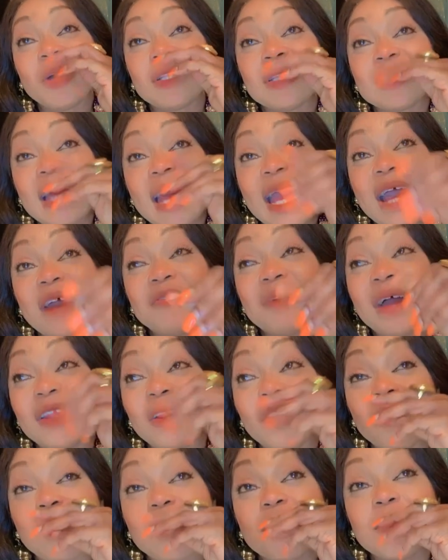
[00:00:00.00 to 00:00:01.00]
politics. I have
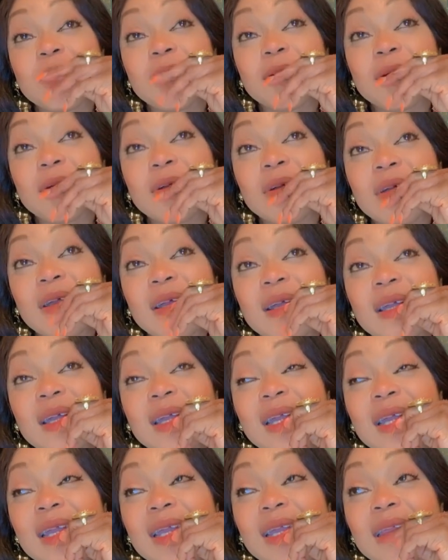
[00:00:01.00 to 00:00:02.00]
an uncle.
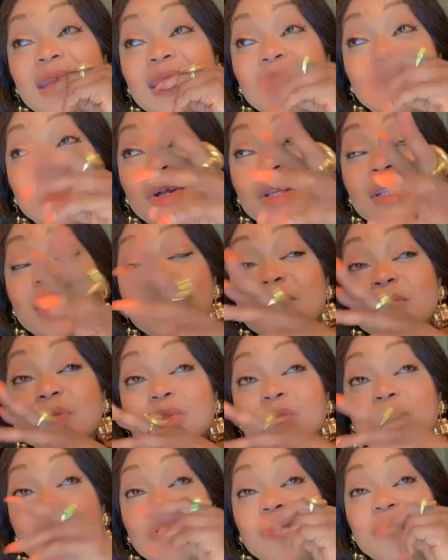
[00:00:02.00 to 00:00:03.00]
He wanted
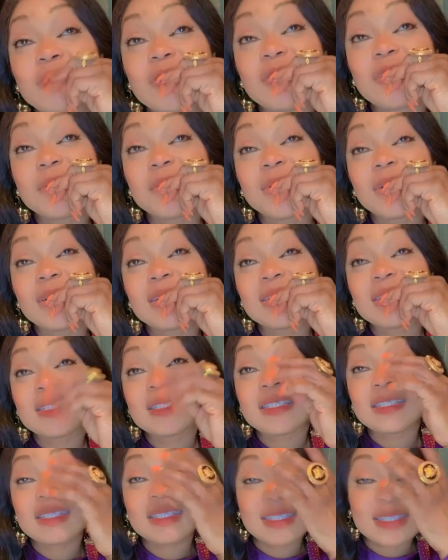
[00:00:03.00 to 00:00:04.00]
to go for
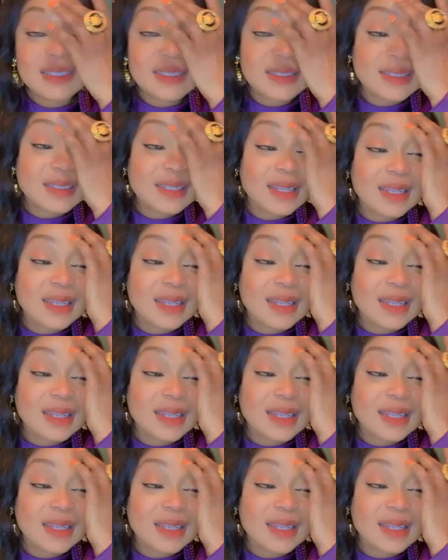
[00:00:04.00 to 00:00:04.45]
politics,